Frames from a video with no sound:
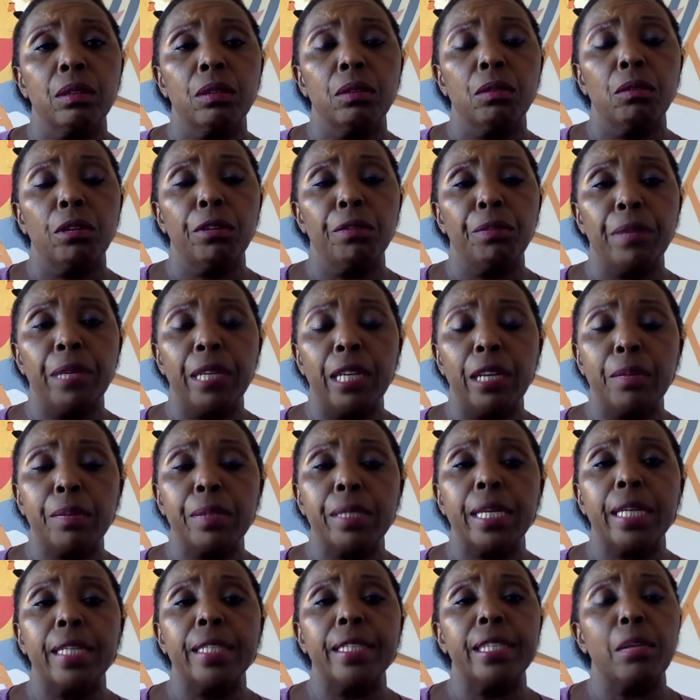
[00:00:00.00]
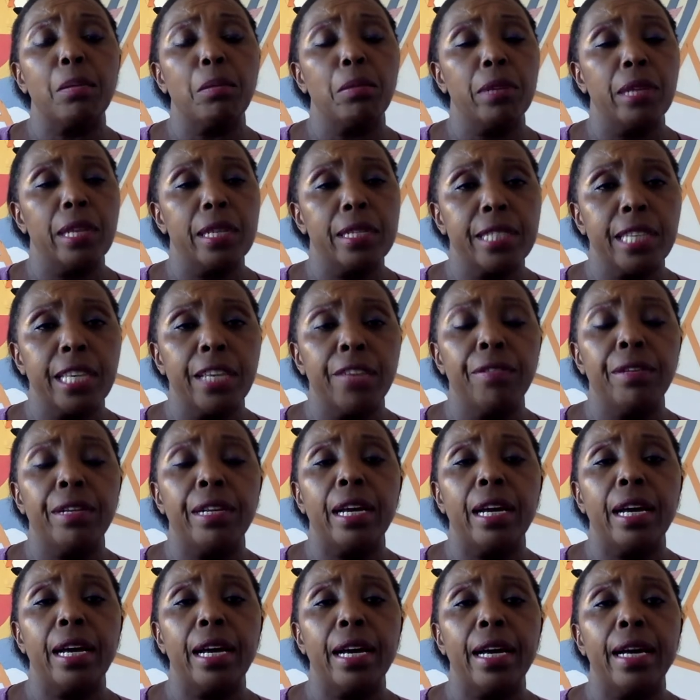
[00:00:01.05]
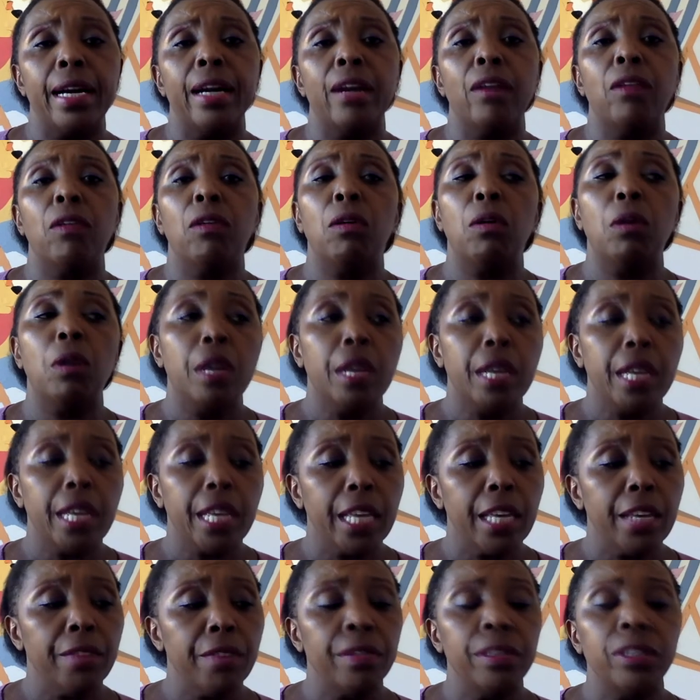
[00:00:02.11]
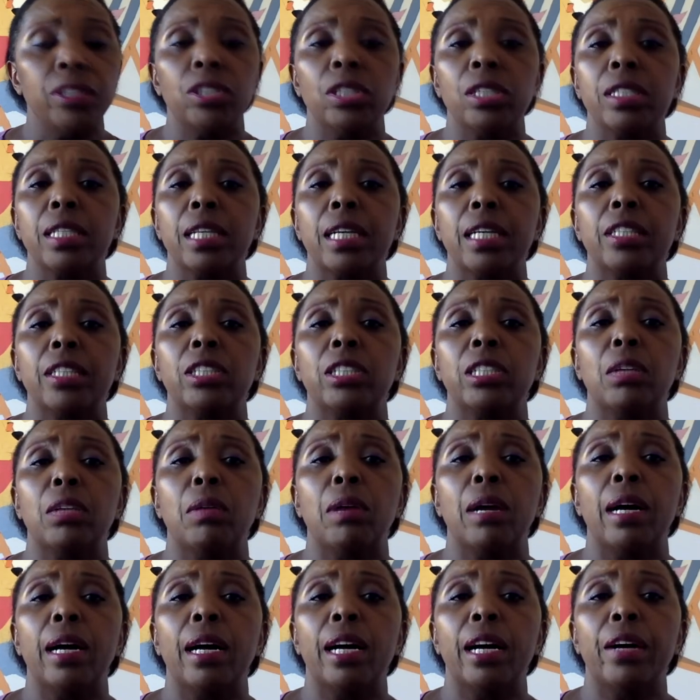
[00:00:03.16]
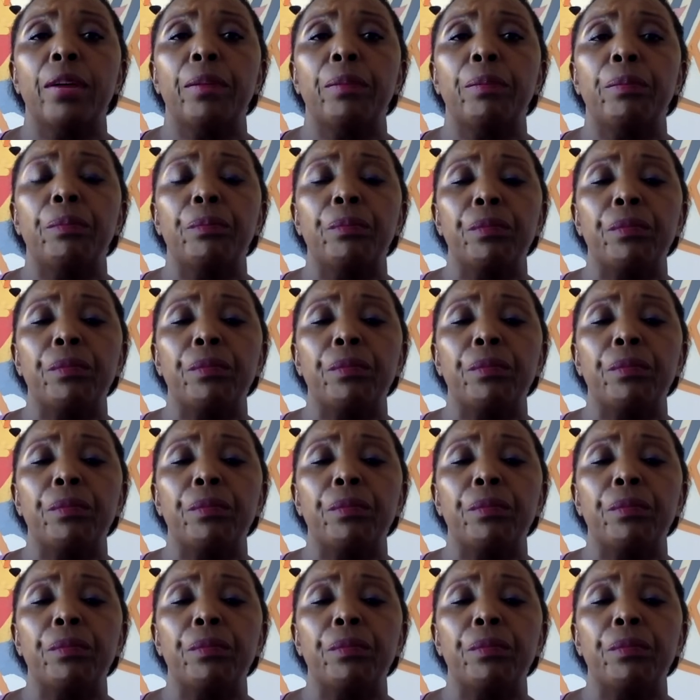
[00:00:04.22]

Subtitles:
We've been upset, somebody has given a hug, or even just touched our arm.